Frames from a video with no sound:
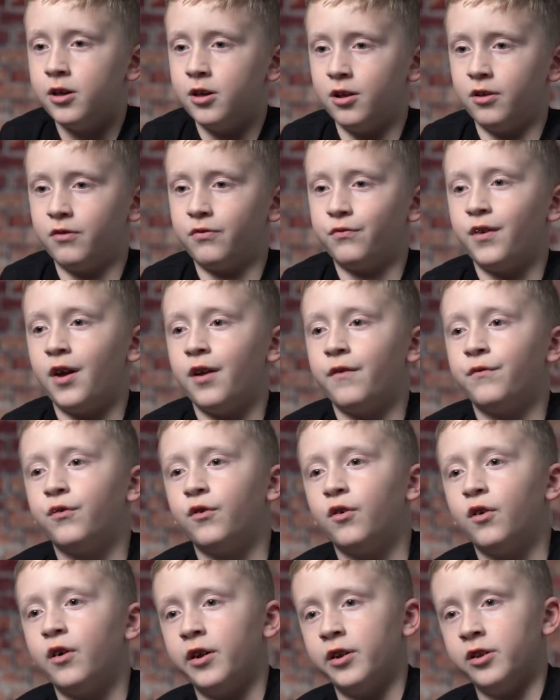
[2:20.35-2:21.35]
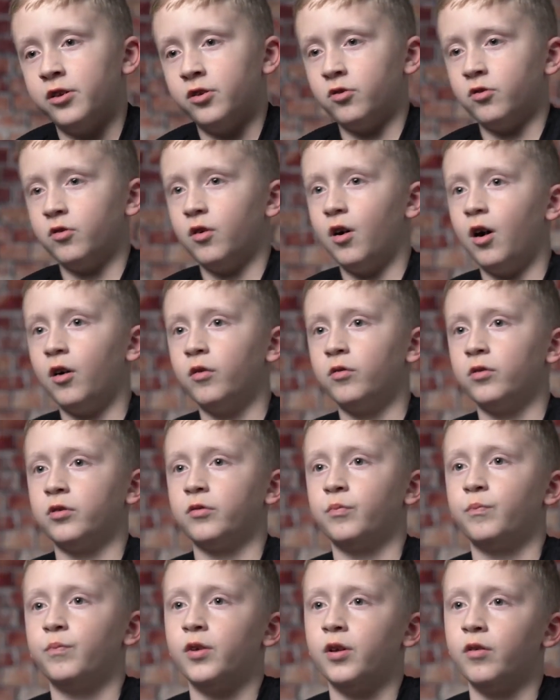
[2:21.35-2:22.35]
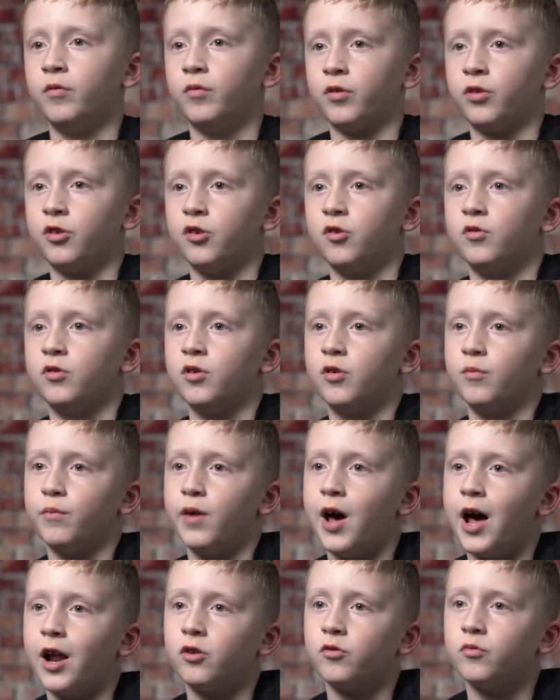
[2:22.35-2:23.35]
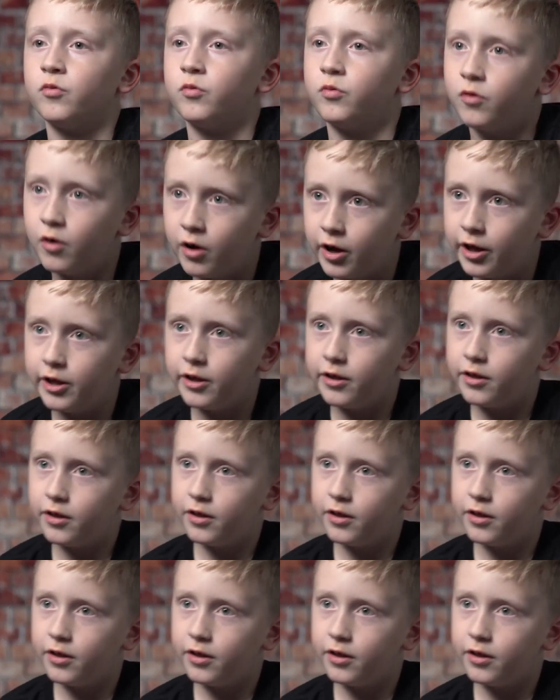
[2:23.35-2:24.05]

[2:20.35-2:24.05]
He's faithful and He will always be with you no matter what.